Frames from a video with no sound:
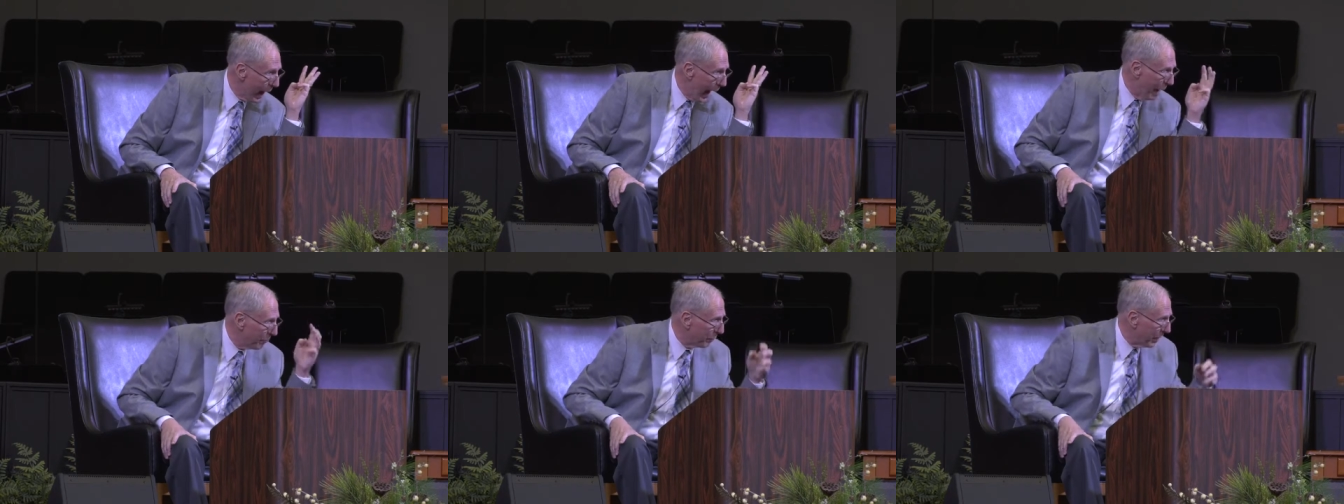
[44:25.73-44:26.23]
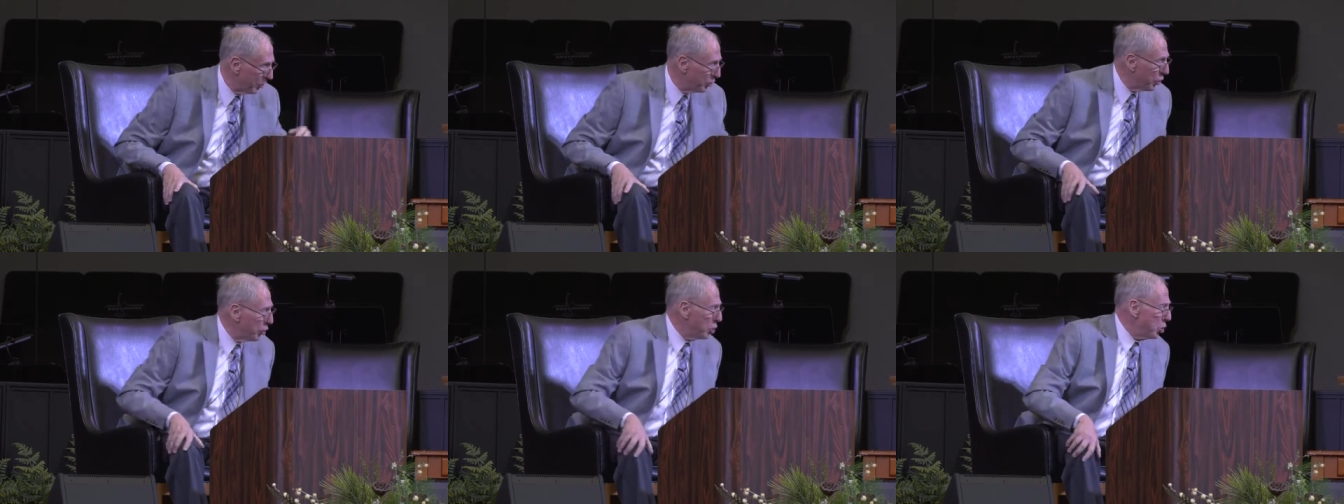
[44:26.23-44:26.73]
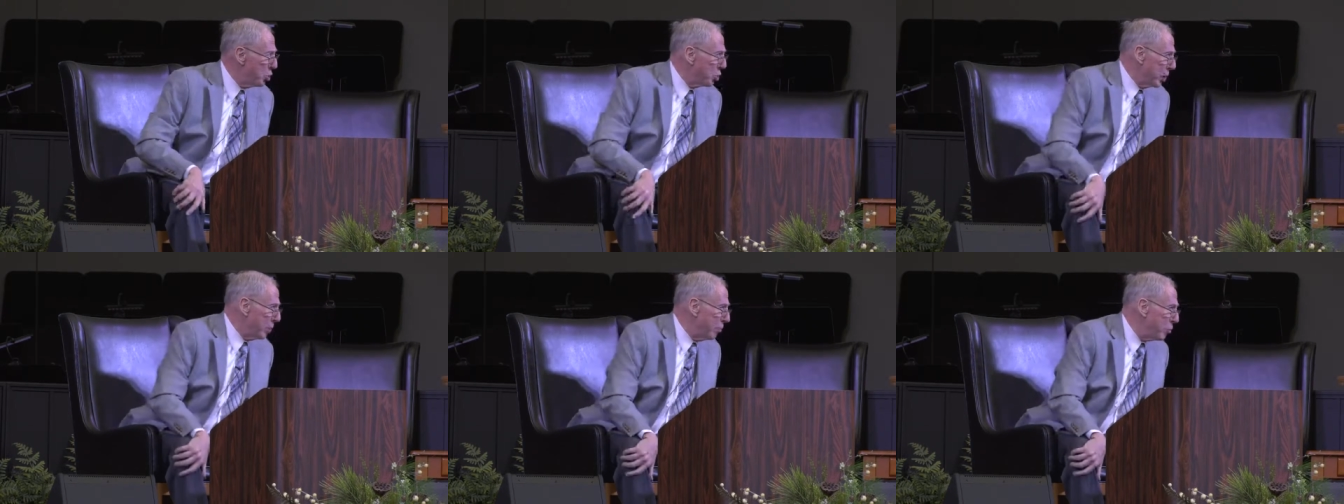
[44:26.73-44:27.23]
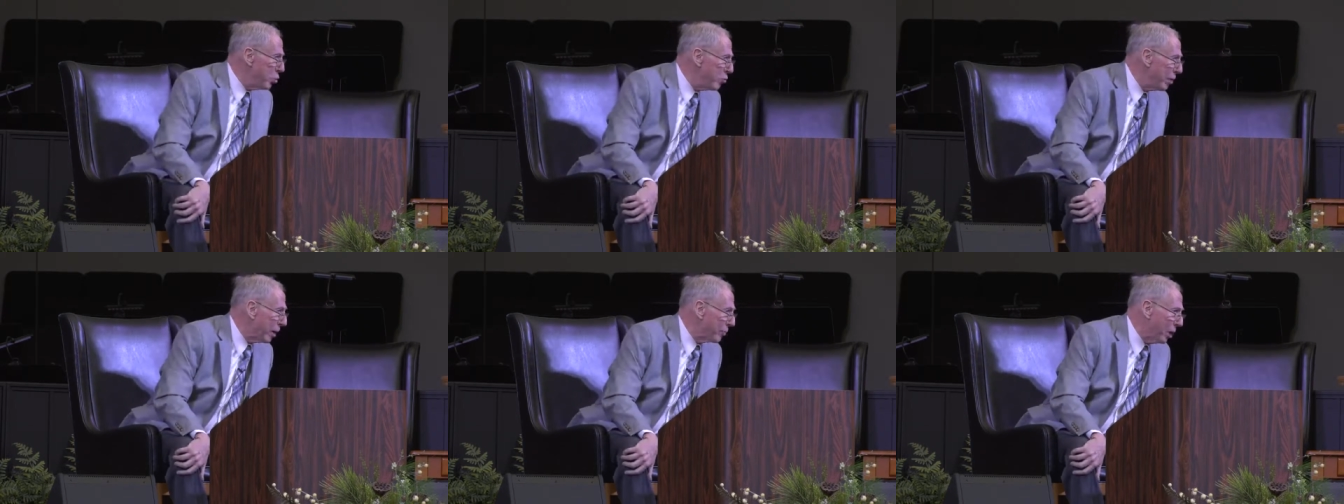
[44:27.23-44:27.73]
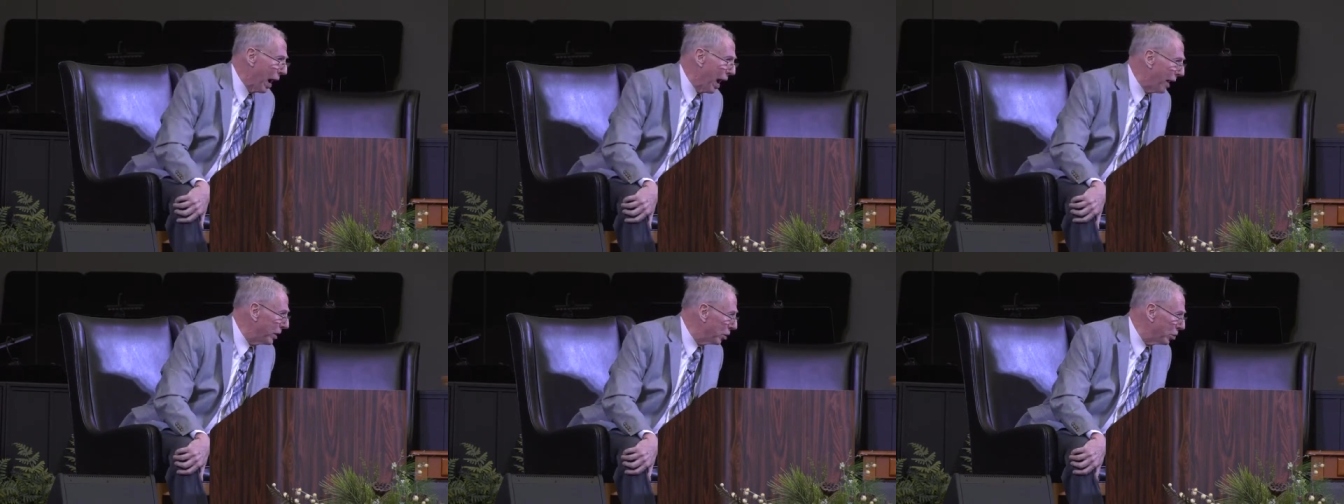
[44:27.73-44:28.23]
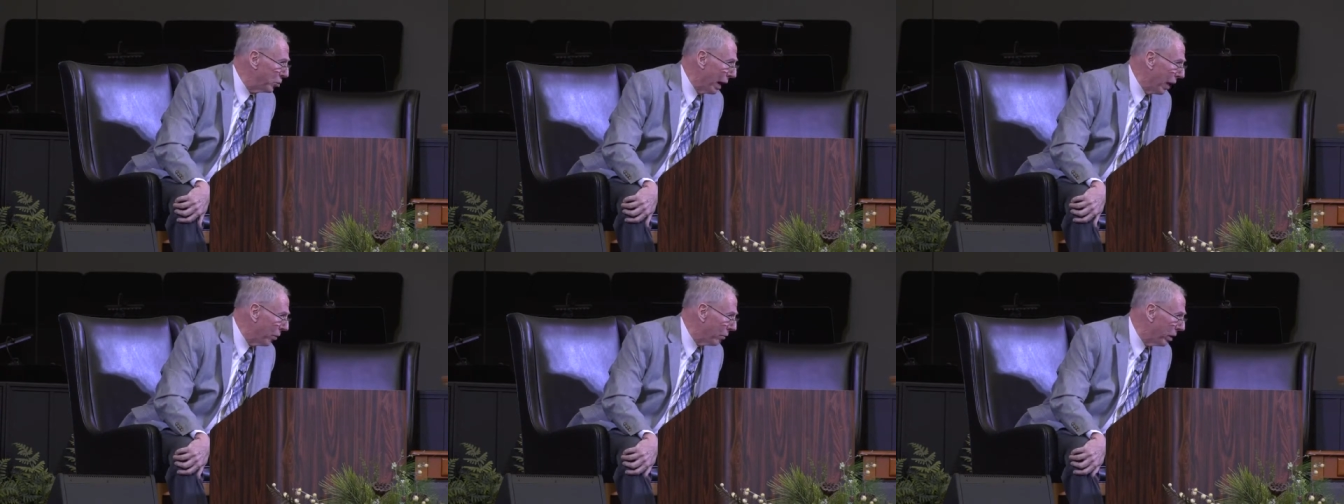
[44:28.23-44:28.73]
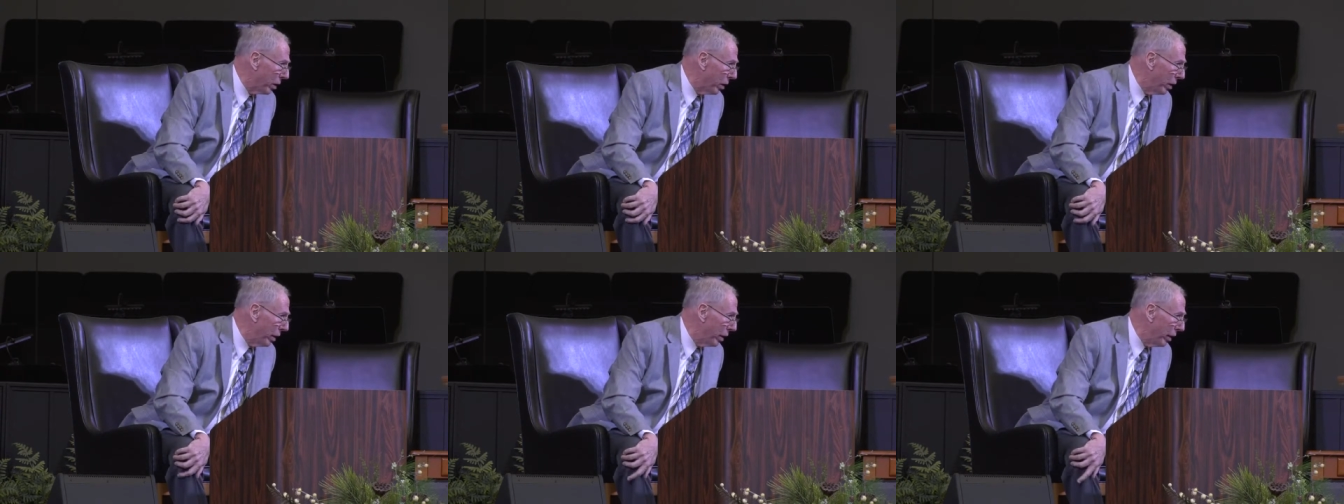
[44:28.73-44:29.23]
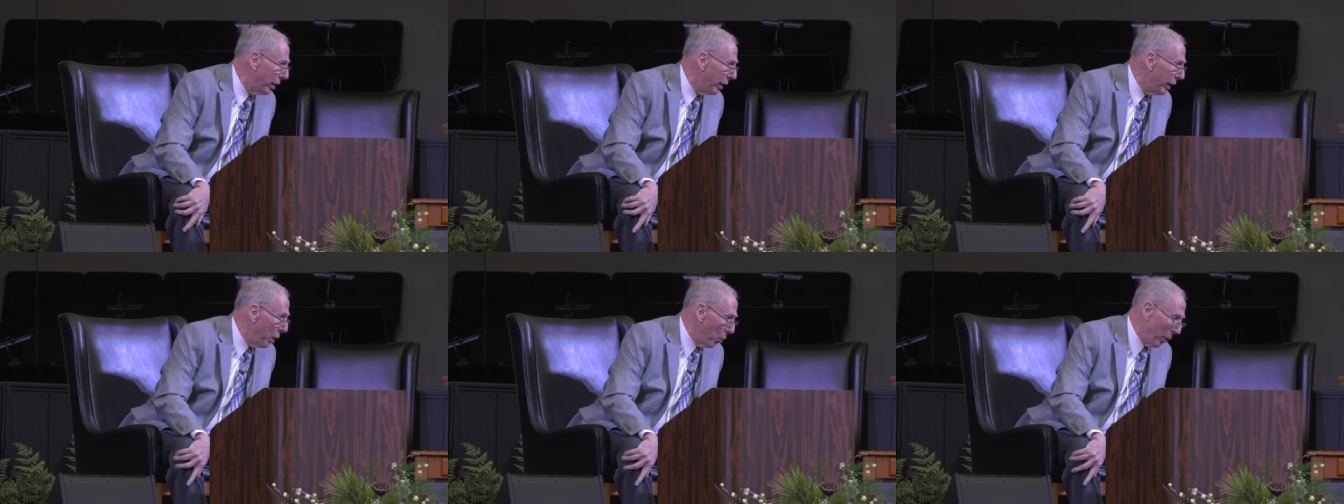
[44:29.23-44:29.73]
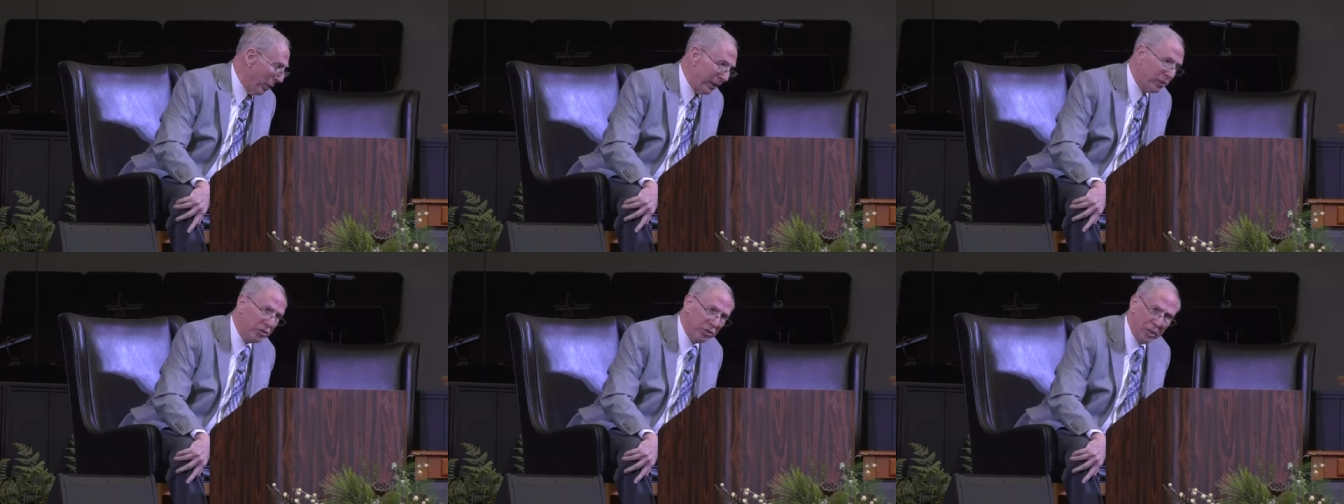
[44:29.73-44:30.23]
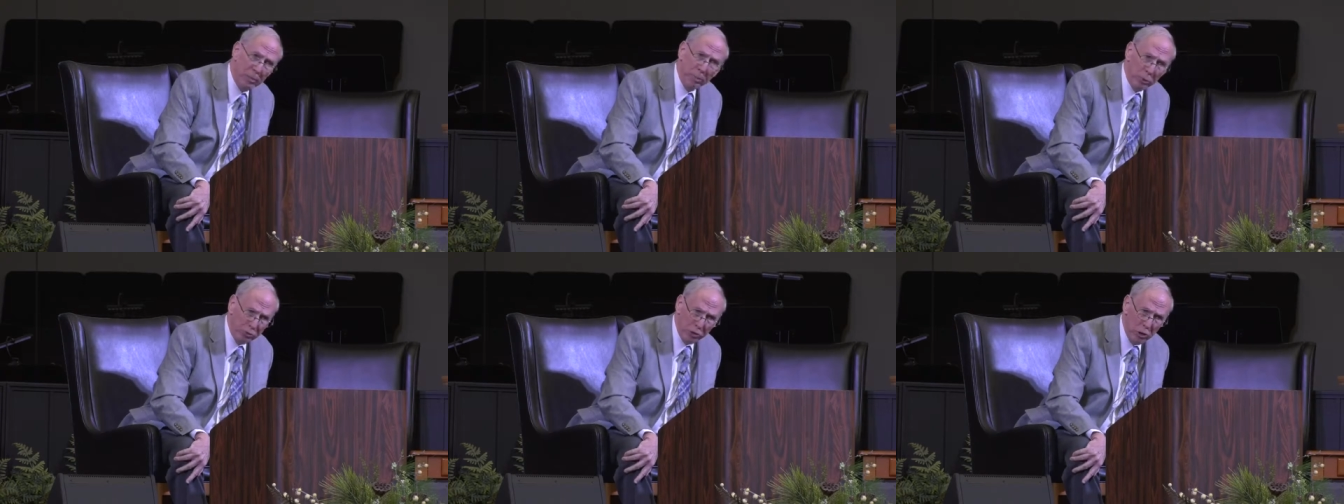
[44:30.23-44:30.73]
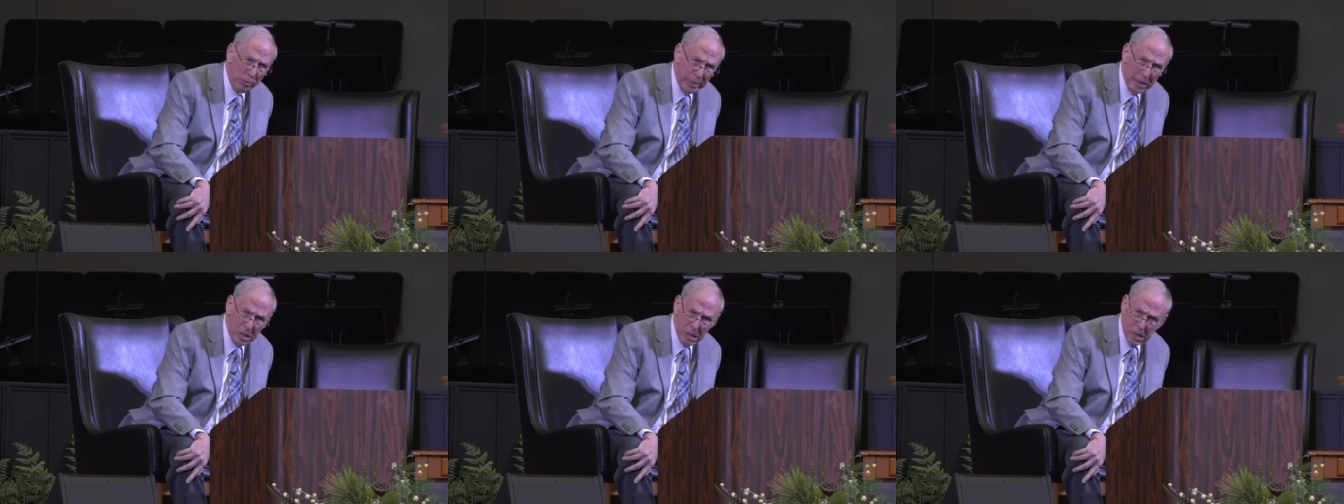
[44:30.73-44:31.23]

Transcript: And friends, you can move up to higher ground with this simple sermon.